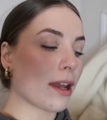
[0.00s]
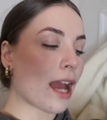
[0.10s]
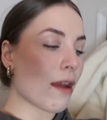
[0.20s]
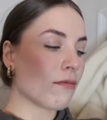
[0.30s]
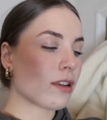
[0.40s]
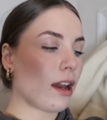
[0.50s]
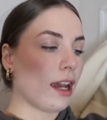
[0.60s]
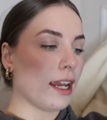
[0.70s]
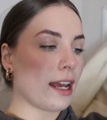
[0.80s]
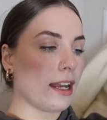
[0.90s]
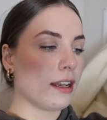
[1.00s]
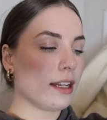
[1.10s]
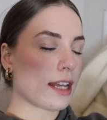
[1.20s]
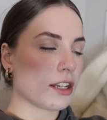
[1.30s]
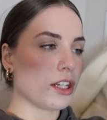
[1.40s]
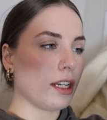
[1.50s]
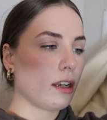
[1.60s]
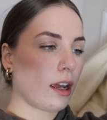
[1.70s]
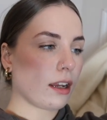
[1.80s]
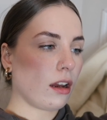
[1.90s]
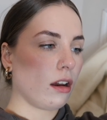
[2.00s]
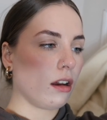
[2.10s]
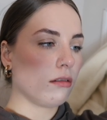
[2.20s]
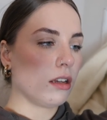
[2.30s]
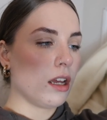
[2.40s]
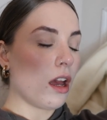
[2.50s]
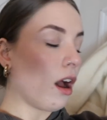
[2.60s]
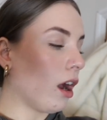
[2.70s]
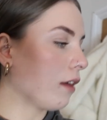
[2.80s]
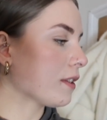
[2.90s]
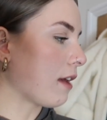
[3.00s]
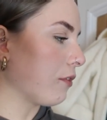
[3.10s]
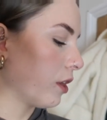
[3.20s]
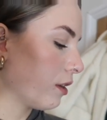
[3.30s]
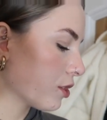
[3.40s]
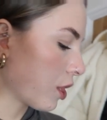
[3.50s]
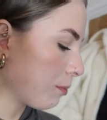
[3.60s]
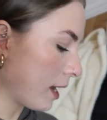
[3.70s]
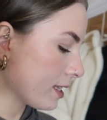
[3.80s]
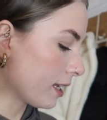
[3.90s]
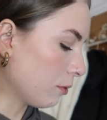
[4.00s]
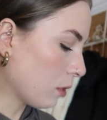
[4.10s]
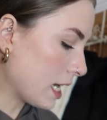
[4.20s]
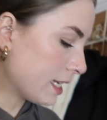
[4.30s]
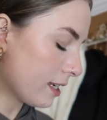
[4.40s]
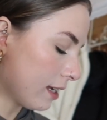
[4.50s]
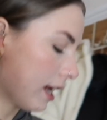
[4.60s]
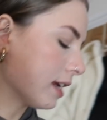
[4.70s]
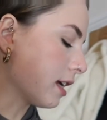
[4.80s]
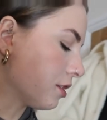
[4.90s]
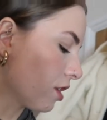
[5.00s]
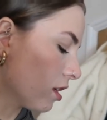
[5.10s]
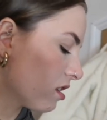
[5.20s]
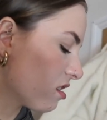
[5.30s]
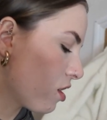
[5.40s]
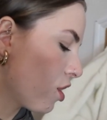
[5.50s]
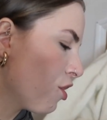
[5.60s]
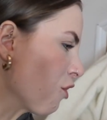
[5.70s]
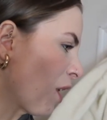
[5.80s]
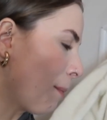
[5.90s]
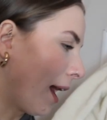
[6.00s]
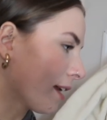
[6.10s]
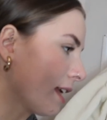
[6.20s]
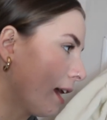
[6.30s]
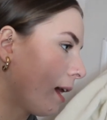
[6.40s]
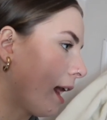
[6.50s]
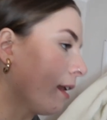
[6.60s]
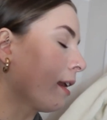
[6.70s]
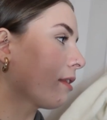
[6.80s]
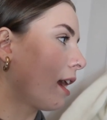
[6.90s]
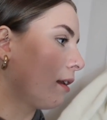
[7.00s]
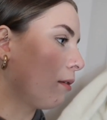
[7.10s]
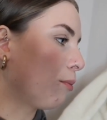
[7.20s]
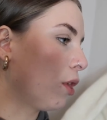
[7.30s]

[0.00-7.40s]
So my camera died and it's actually like 7:30. So basically what I did in here is I just repacked it and then